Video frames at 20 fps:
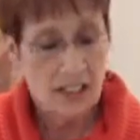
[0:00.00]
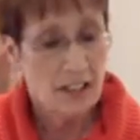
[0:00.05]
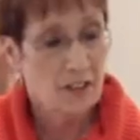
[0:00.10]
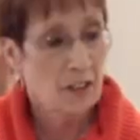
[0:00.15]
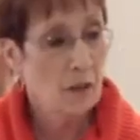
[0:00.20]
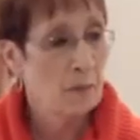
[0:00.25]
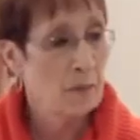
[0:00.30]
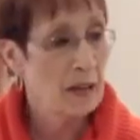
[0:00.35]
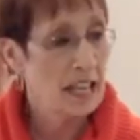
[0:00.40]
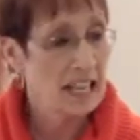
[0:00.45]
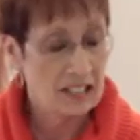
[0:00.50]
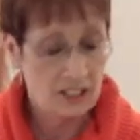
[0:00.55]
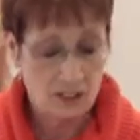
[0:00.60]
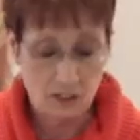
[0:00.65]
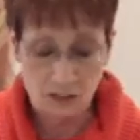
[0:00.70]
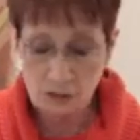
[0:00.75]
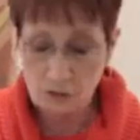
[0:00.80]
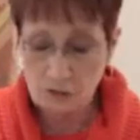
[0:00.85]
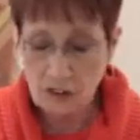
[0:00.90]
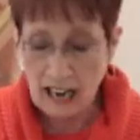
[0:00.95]
the
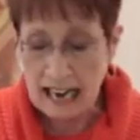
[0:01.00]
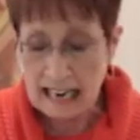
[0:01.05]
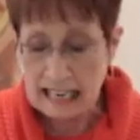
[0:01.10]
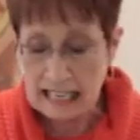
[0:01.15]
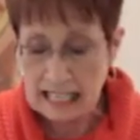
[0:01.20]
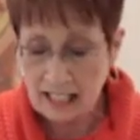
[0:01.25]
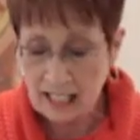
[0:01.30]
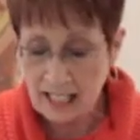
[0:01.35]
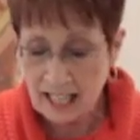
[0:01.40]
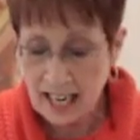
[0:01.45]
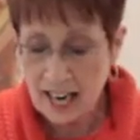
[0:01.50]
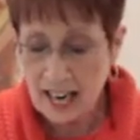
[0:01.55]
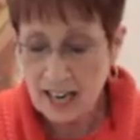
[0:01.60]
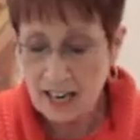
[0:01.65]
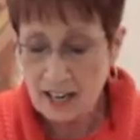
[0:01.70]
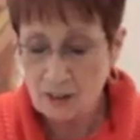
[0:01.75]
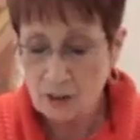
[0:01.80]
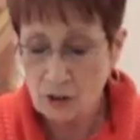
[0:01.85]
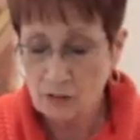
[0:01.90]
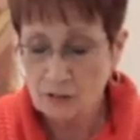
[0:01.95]
basil riding the
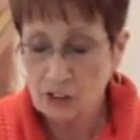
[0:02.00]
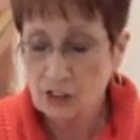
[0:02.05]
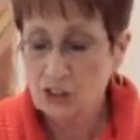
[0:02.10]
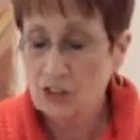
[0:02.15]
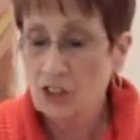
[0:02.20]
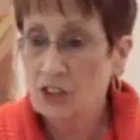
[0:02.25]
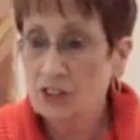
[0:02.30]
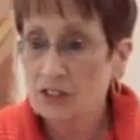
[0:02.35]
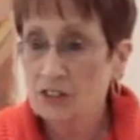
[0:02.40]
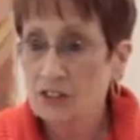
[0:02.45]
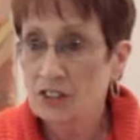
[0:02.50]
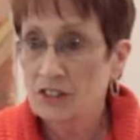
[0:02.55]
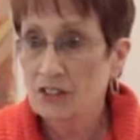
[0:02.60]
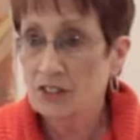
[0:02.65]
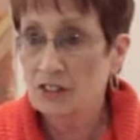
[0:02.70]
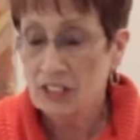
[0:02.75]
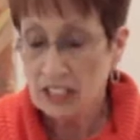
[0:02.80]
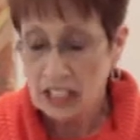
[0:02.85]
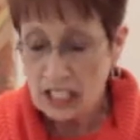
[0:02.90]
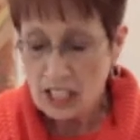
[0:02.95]
air over
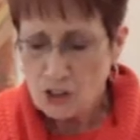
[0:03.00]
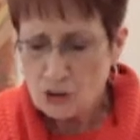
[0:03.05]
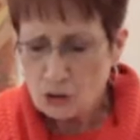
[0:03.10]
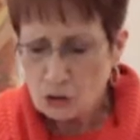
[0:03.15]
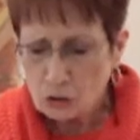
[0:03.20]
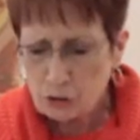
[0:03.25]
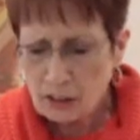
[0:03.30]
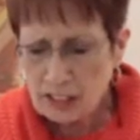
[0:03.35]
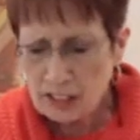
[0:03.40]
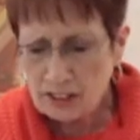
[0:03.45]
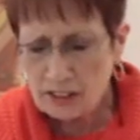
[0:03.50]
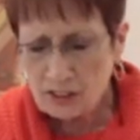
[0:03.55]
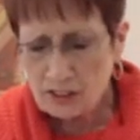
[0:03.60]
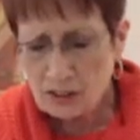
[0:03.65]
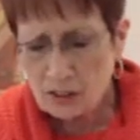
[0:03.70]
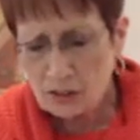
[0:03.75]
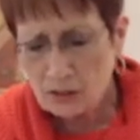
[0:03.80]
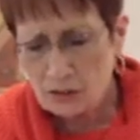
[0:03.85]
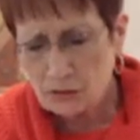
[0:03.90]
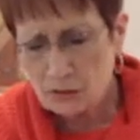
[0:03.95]
sausage, crushed
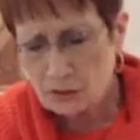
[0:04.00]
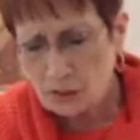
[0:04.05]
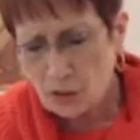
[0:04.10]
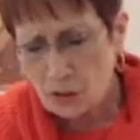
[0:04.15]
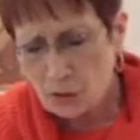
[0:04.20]
so